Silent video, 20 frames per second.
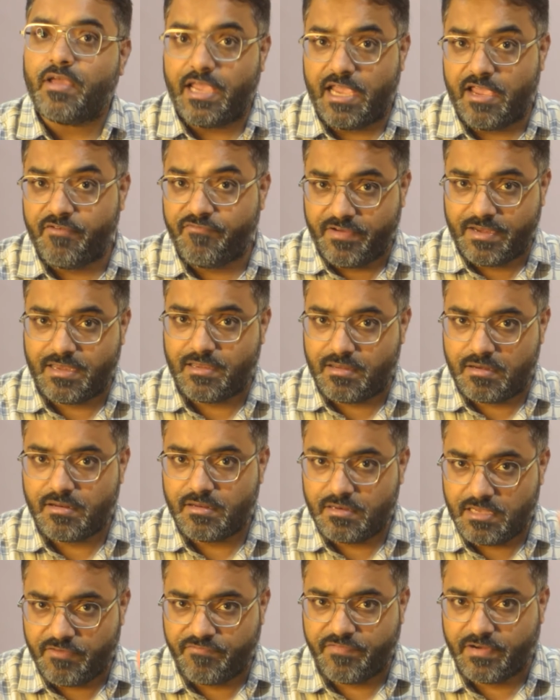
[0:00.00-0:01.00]
if
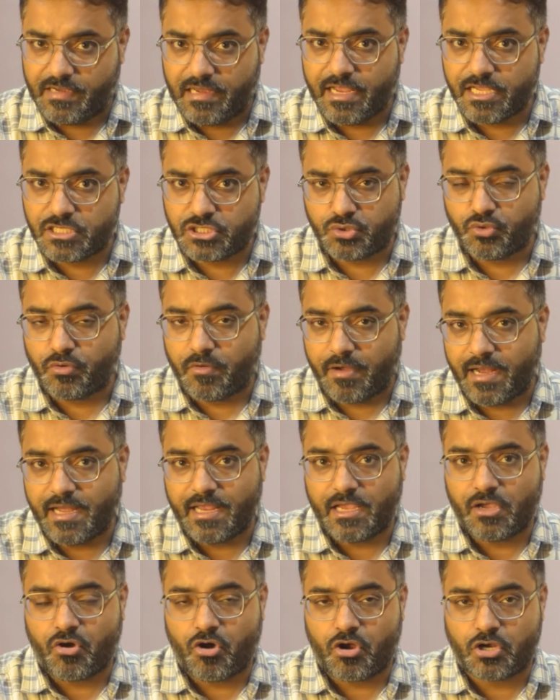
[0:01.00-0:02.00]
it leads to
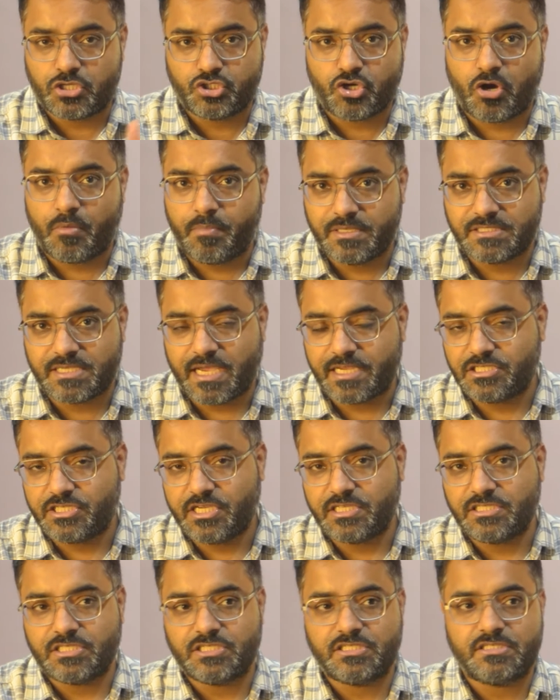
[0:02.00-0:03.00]
training or a job design
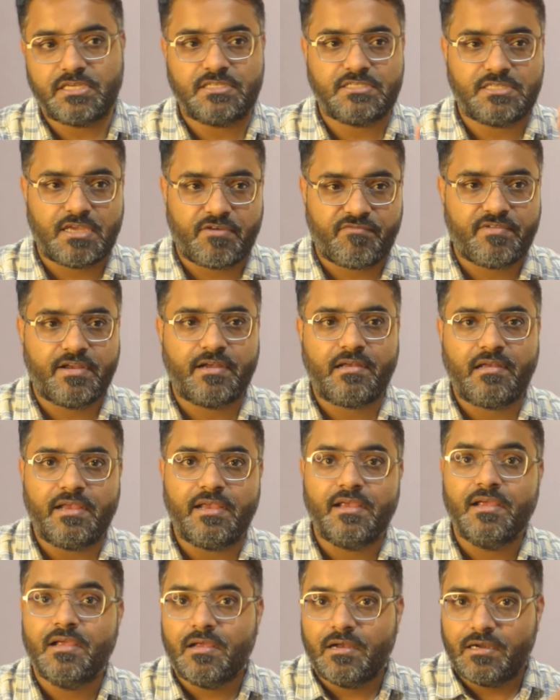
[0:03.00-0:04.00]
changes, is
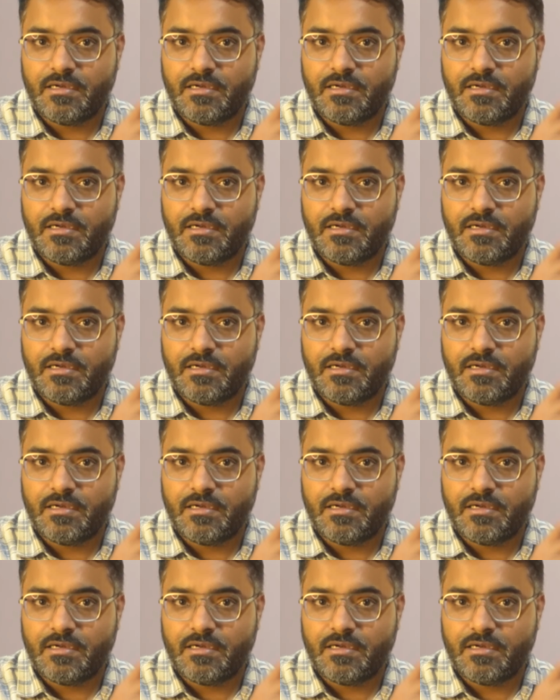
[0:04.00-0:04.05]
definitely